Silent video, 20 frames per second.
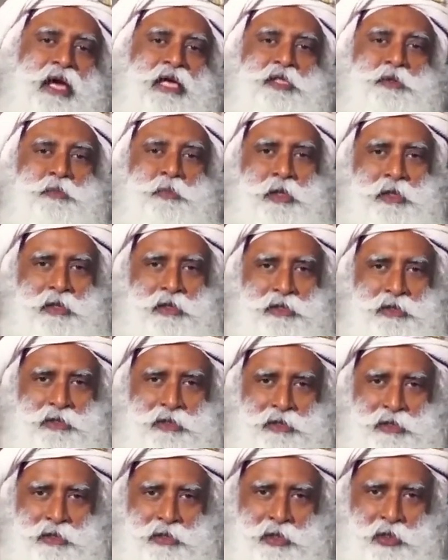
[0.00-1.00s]

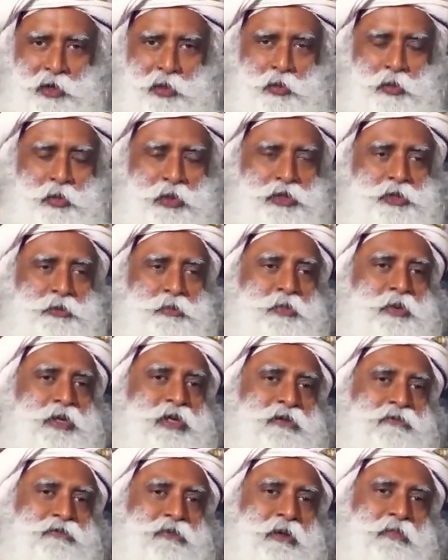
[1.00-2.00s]
aspects which
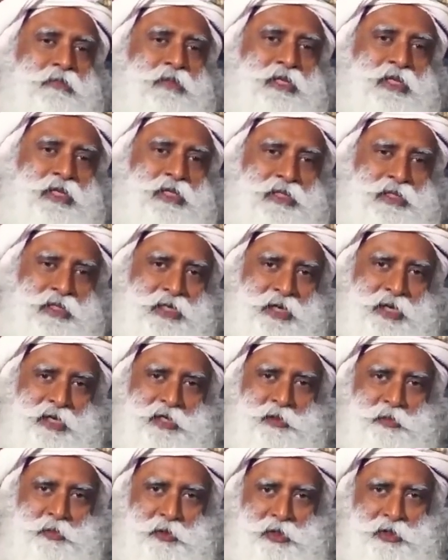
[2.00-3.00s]
spring from these three
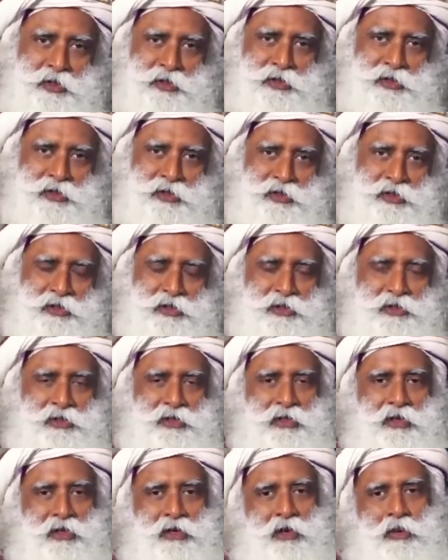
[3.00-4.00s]
experiences
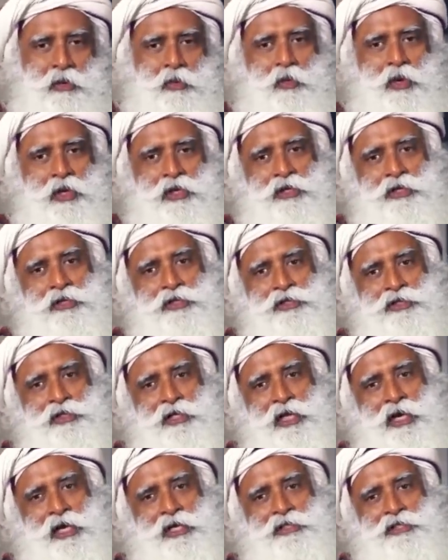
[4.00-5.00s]
were
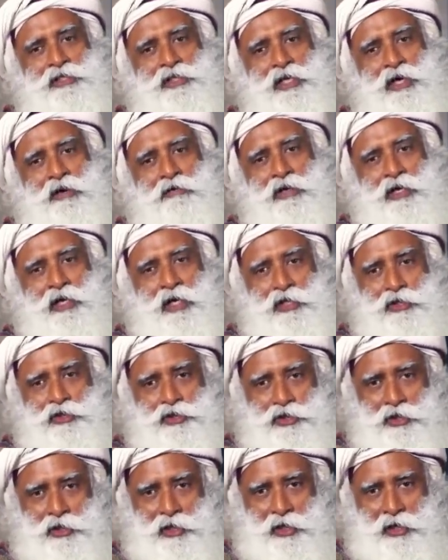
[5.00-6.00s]
crystallized in our
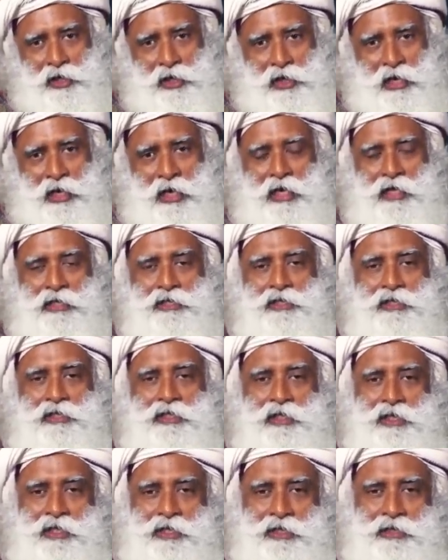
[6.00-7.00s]
culture as
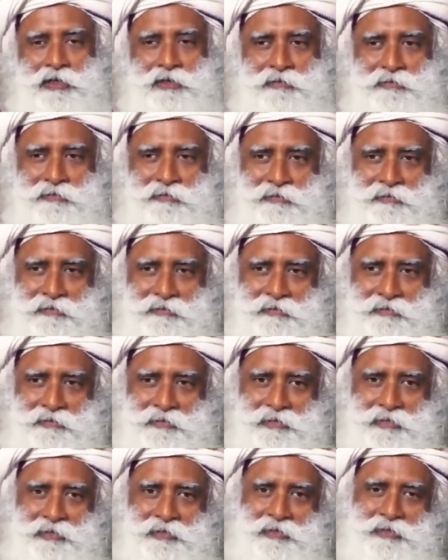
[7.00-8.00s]
three.
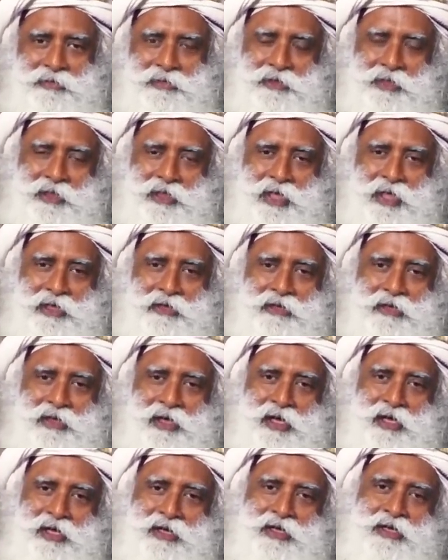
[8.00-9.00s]

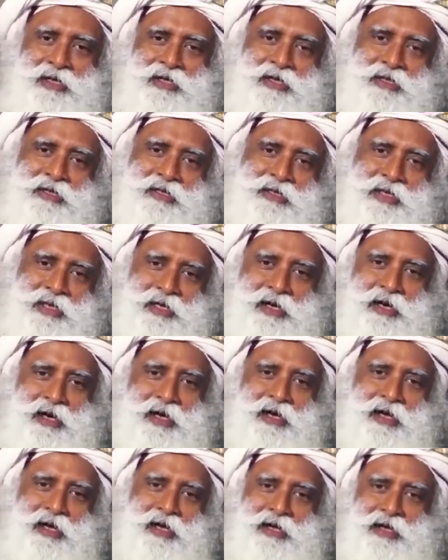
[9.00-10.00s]
Trinetra,
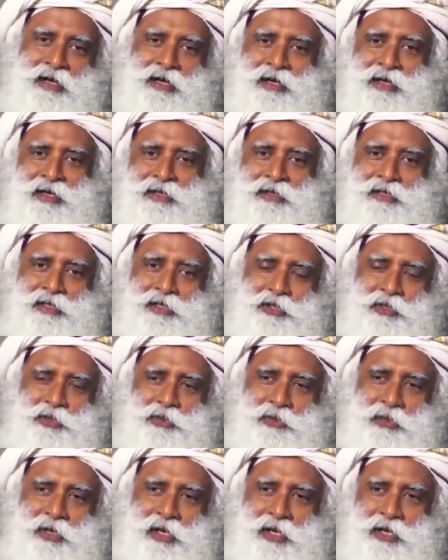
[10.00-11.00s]
Trikala,
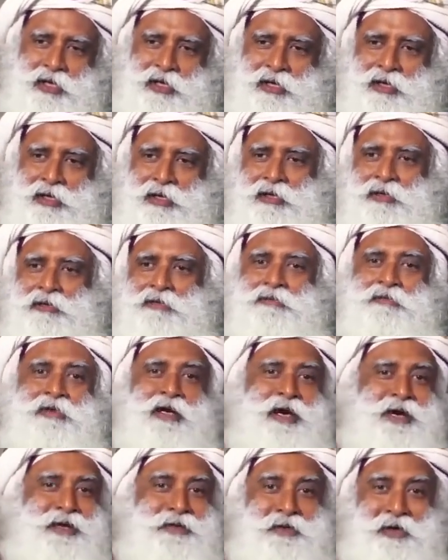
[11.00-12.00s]
Trishula
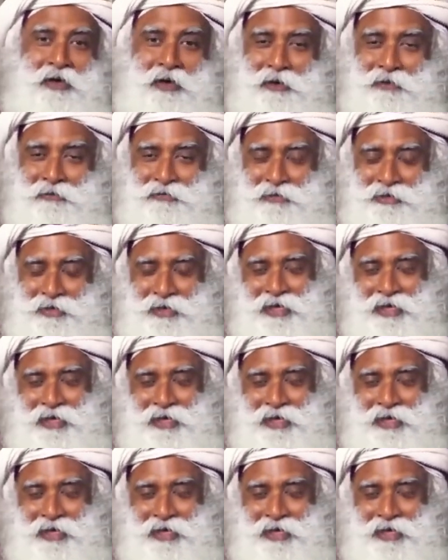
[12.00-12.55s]
and all of